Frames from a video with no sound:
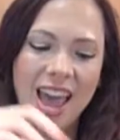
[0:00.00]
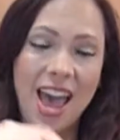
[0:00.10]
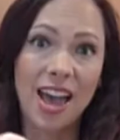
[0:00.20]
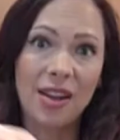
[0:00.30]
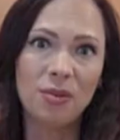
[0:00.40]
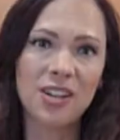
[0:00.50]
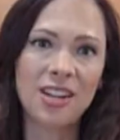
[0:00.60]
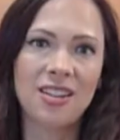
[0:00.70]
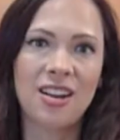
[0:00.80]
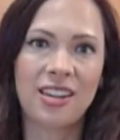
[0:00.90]
And we're
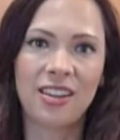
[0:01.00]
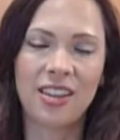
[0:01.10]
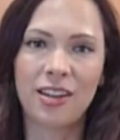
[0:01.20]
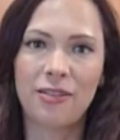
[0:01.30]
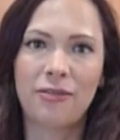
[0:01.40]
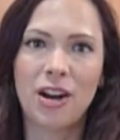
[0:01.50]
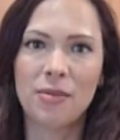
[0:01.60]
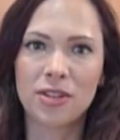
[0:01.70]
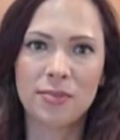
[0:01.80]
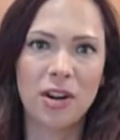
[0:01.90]
not talking like
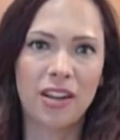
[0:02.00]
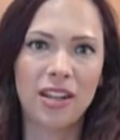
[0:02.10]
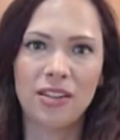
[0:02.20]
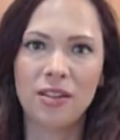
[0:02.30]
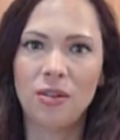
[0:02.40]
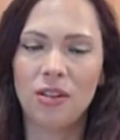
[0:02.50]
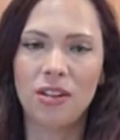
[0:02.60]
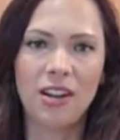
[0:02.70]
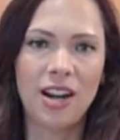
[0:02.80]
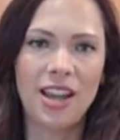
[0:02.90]
farmer's market
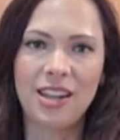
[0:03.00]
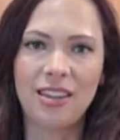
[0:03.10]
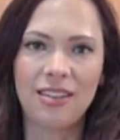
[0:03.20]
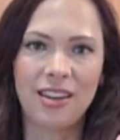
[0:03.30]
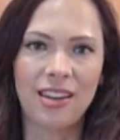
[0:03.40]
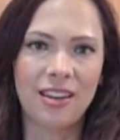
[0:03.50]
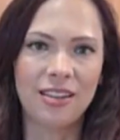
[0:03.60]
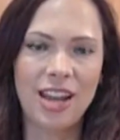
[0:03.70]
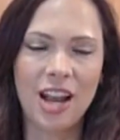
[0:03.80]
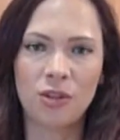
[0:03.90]
or
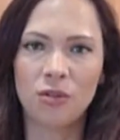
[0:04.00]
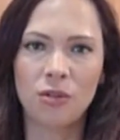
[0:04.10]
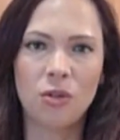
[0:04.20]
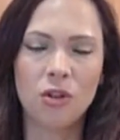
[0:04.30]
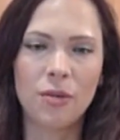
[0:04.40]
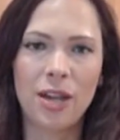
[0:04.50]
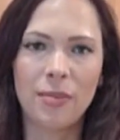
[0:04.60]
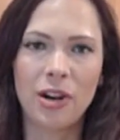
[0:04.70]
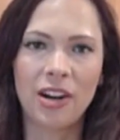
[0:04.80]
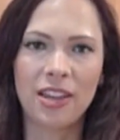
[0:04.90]
anything natural gourmet
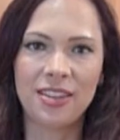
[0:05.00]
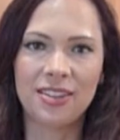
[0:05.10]
market.